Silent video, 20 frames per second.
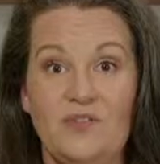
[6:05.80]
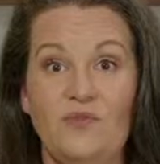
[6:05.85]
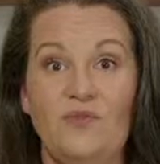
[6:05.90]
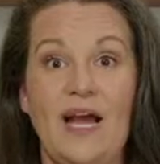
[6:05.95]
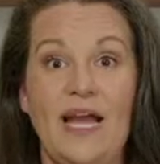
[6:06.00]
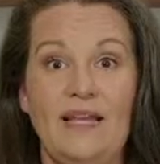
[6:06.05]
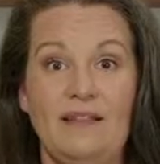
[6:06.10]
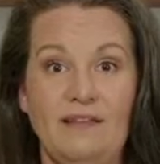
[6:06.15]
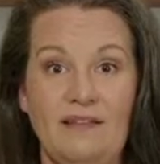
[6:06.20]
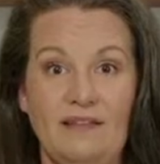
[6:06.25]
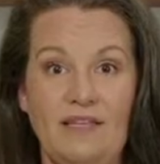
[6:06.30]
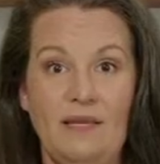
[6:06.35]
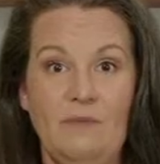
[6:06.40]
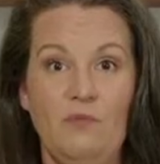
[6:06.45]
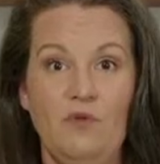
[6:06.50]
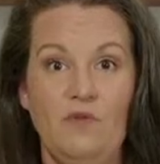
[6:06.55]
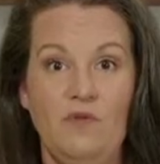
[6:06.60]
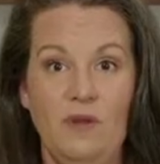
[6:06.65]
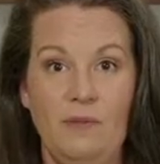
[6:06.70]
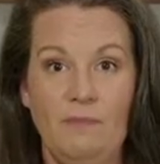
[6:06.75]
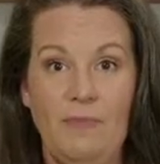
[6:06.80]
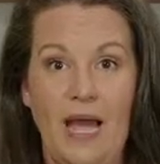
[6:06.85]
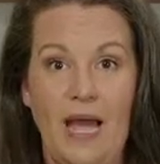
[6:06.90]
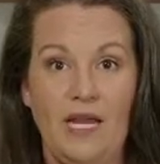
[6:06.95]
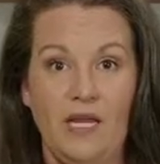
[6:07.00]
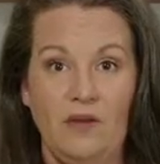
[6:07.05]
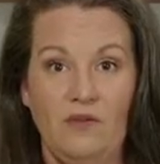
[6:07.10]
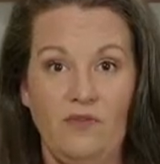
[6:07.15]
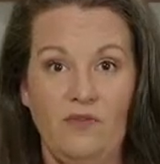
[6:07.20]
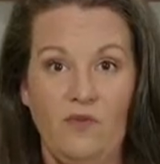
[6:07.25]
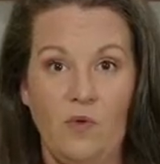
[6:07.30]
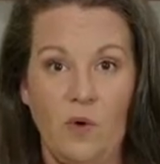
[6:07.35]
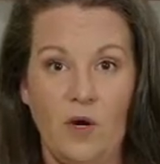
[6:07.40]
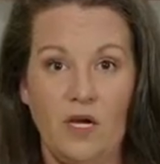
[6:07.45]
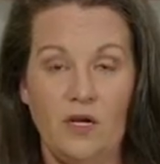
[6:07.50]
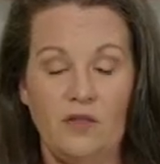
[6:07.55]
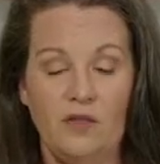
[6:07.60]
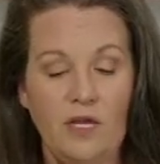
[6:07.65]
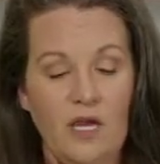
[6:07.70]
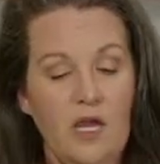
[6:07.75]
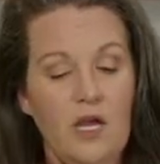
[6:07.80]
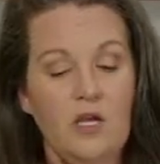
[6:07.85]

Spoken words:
violently moving back and forth.